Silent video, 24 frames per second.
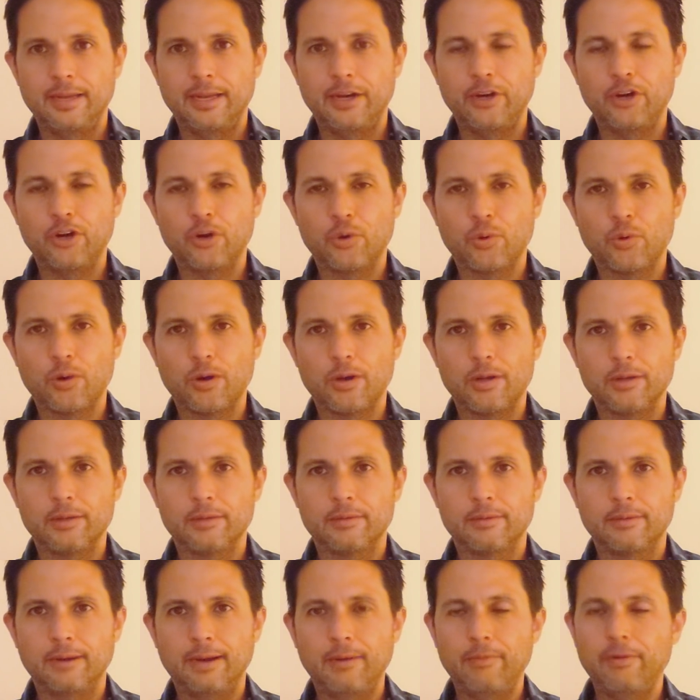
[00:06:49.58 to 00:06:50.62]
in her world,
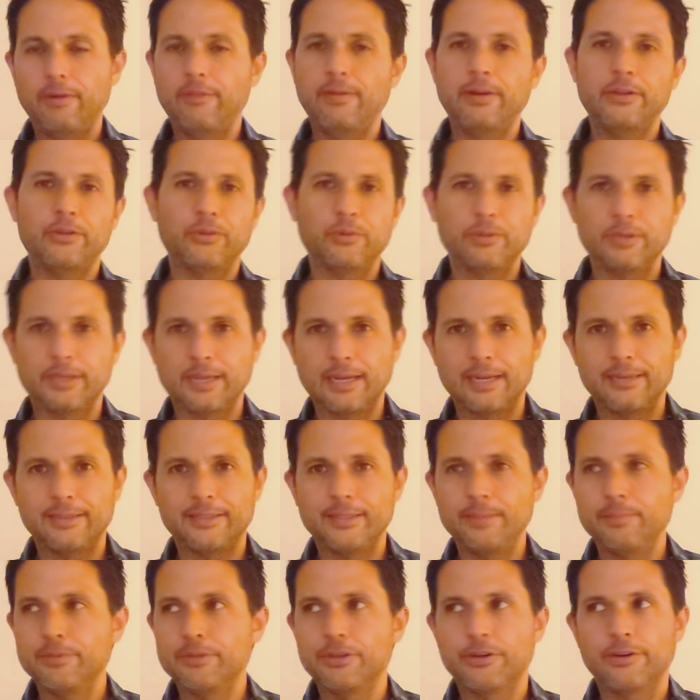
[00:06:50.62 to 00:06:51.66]
right? What have I told you
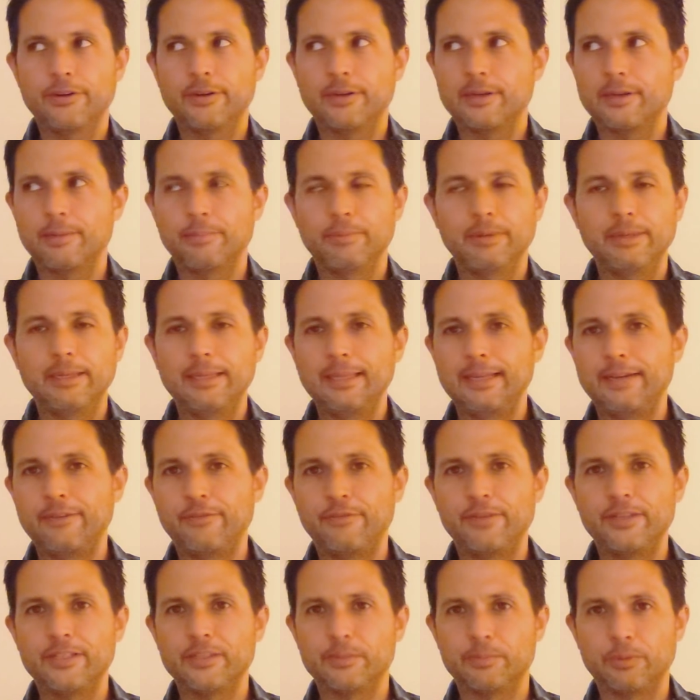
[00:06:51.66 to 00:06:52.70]
guys? Simps are completely
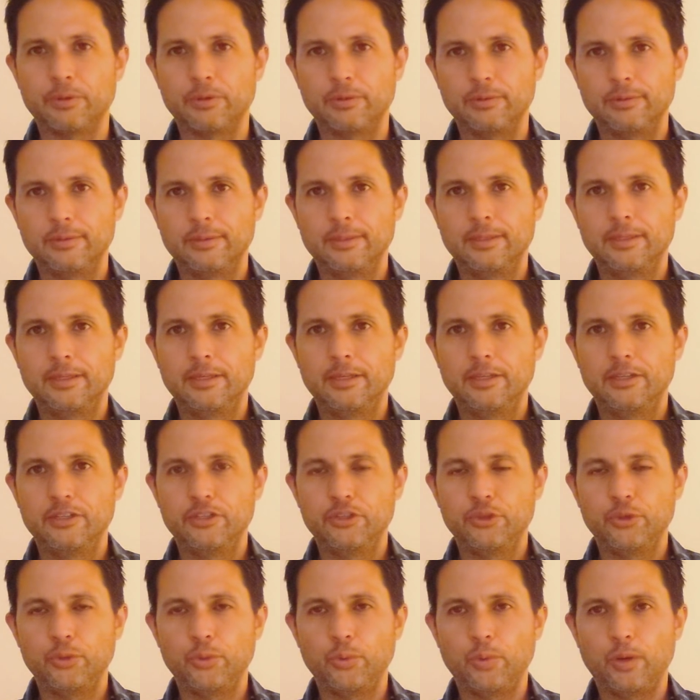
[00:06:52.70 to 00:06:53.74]
invisible
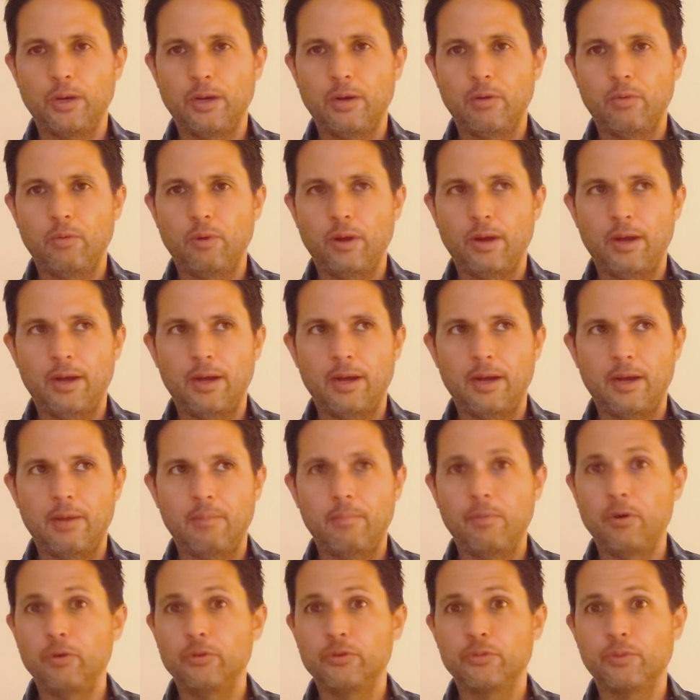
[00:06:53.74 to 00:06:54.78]
to
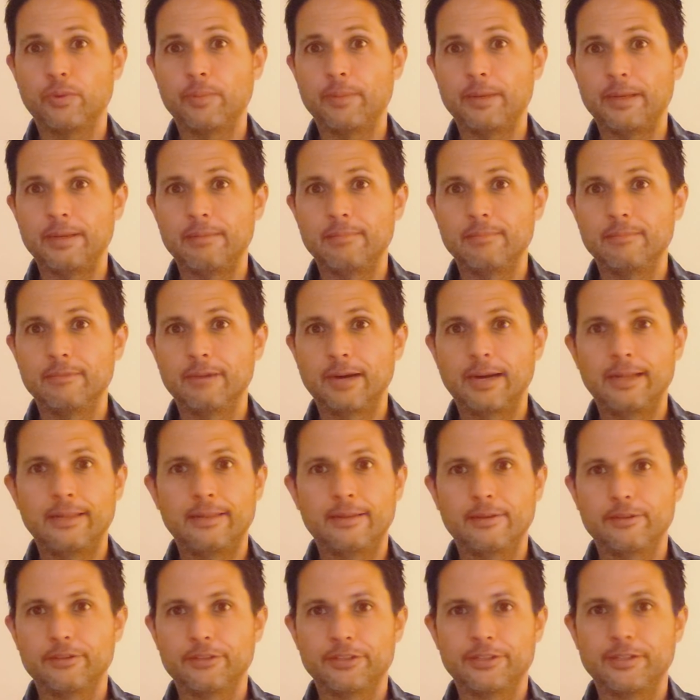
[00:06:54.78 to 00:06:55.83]
most women,
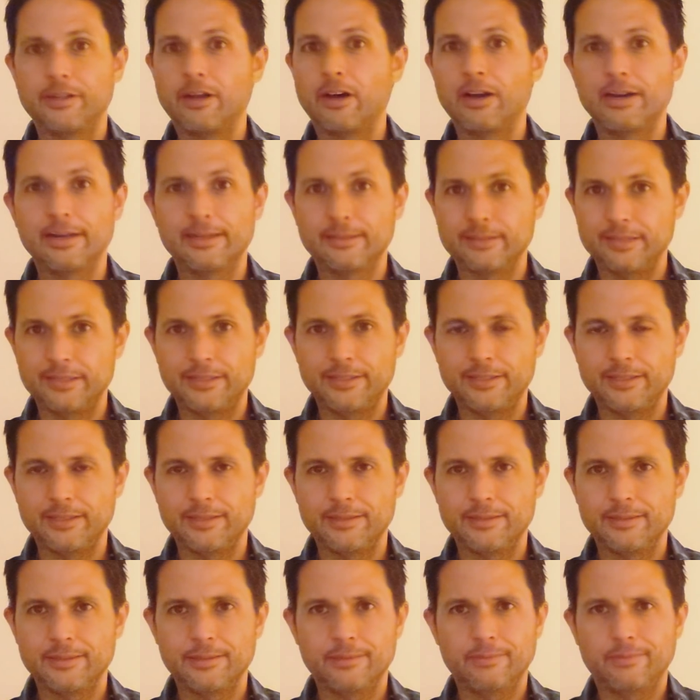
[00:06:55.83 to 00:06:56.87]
right? They're just
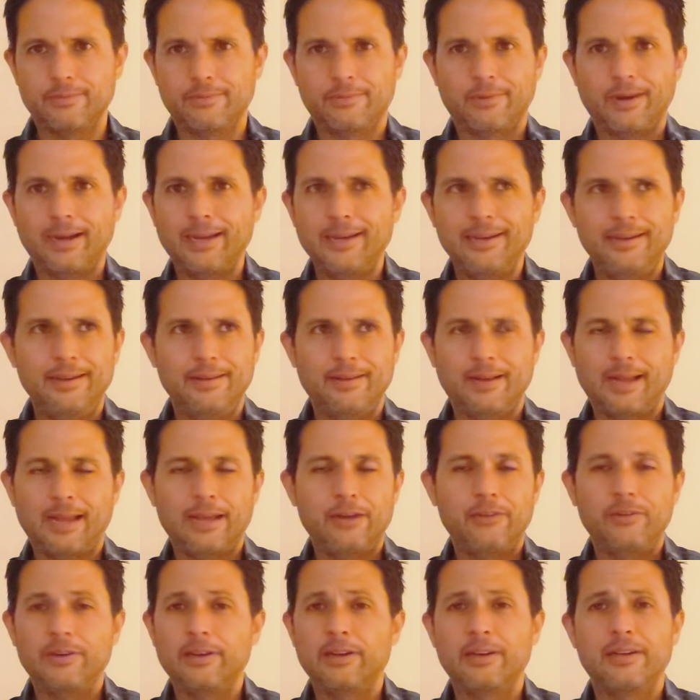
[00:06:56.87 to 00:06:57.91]
non-existent. Why do you,
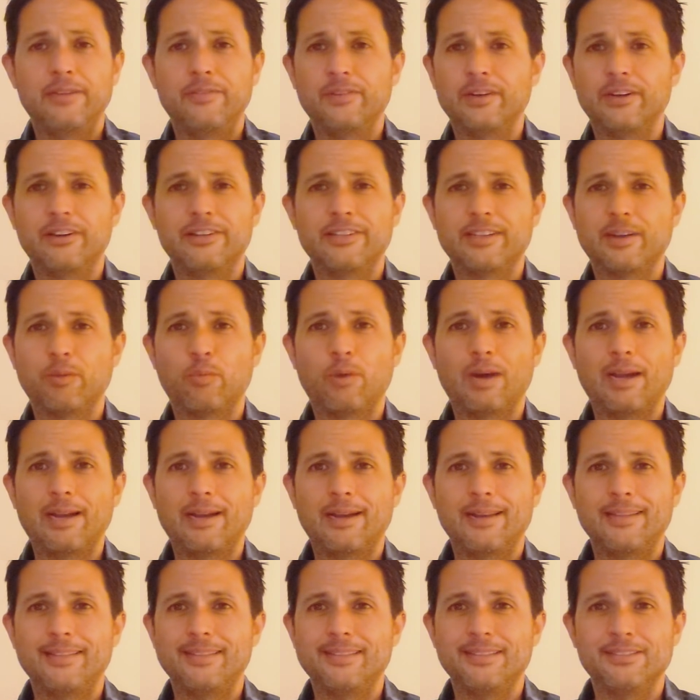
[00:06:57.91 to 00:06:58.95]
I don't even understand why
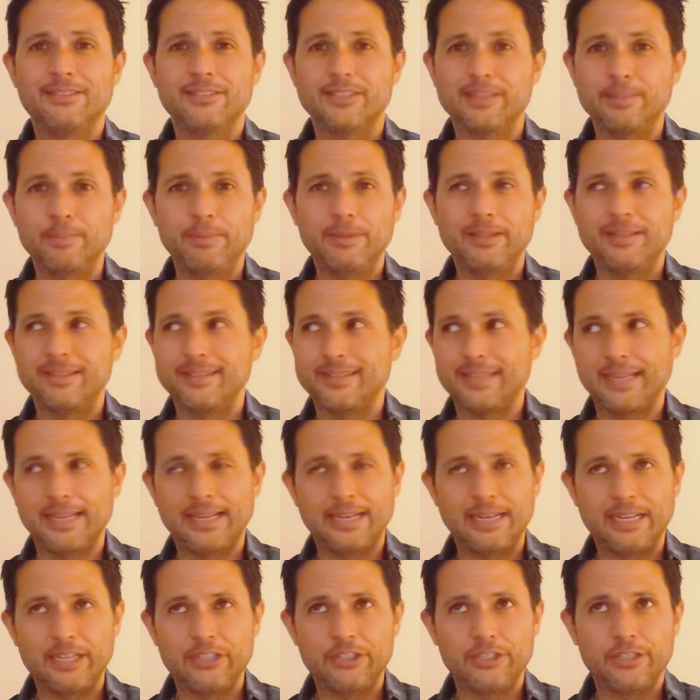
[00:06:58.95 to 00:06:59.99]
guys still simp in this
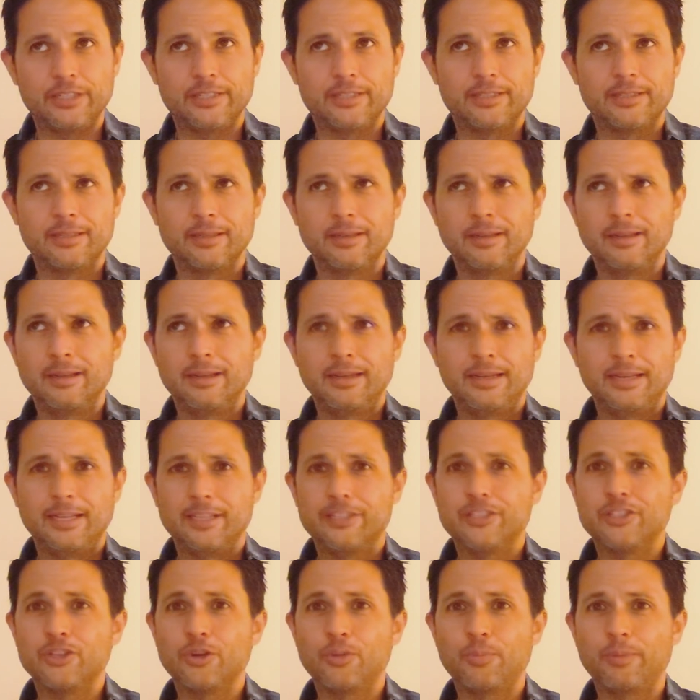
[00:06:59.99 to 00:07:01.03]
day and age. It's
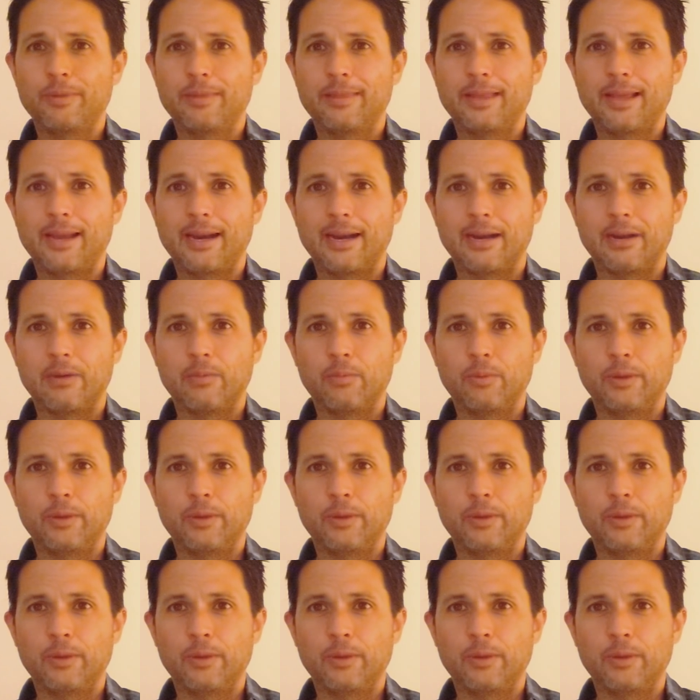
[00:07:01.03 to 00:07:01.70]
so pathetic